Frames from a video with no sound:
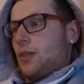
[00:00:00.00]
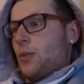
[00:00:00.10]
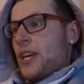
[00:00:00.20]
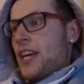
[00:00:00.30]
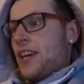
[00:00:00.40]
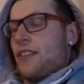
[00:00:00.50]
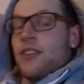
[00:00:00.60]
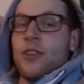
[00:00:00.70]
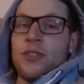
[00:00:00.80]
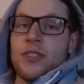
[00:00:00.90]
We're here. The
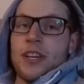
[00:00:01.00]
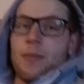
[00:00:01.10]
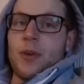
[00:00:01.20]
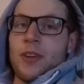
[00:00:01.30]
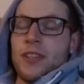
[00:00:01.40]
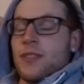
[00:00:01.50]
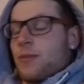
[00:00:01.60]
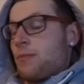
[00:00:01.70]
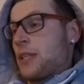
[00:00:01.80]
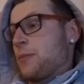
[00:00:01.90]
news has come on. It
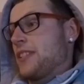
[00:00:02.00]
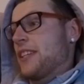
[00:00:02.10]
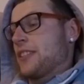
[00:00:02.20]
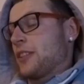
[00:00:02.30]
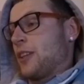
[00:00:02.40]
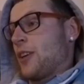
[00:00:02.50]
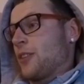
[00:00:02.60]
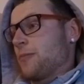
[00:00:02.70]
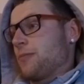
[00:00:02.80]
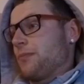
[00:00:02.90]
must be six
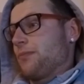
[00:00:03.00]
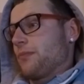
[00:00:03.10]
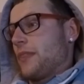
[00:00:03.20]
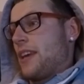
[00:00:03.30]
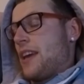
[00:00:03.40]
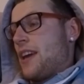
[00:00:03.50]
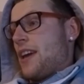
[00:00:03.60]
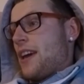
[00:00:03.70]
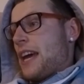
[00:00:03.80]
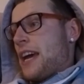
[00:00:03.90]
o'clock.
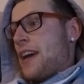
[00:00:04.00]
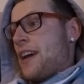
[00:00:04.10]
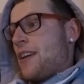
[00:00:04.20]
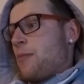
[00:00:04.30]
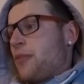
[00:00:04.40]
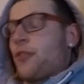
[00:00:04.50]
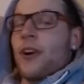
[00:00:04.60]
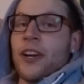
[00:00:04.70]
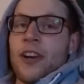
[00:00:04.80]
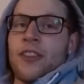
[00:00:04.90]
And
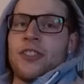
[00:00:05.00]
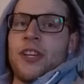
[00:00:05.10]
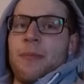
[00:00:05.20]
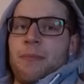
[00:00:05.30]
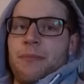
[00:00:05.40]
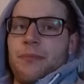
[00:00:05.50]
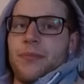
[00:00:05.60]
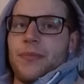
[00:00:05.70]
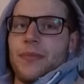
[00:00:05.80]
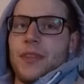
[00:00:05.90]
before I go to the gym,
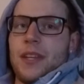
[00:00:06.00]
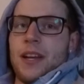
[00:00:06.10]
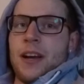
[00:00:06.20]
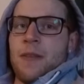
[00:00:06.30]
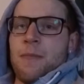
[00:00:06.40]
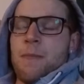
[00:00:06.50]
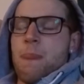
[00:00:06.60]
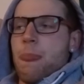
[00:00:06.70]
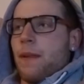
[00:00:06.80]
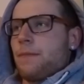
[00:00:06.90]
um,
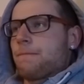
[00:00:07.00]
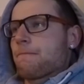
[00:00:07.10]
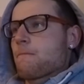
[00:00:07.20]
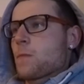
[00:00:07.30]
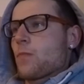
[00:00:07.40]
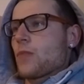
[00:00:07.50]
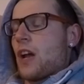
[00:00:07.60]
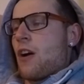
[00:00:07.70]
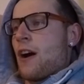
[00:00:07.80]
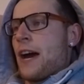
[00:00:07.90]

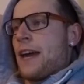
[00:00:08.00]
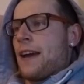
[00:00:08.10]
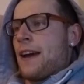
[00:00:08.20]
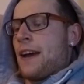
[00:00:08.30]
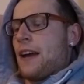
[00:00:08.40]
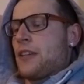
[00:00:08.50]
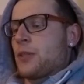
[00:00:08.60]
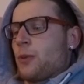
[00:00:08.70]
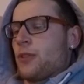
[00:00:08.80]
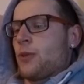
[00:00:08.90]
I, uh, I
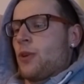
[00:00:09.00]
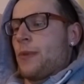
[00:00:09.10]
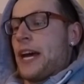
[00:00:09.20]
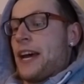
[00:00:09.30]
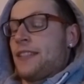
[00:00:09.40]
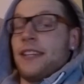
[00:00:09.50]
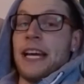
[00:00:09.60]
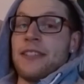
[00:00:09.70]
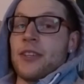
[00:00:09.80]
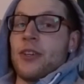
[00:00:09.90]
just want to talk about how
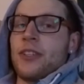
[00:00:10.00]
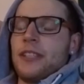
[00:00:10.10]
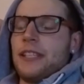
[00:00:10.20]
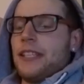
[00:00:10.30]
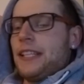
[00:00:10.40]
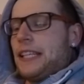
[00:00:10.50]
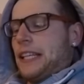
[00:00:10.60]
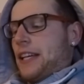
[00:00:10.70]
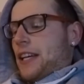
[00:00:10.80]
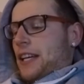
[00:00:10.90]
today's gone.
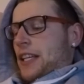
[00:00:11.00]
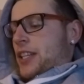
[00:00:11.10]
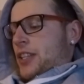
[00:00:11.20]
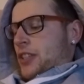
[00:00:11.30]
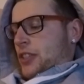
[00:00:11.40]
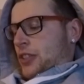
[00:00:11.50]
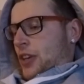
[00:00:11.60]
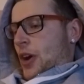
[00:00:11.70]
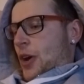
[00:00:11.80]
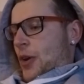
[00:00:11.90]

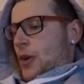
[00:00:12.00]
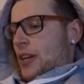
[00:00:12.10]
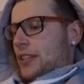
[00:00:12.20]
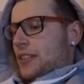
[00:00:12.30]
So,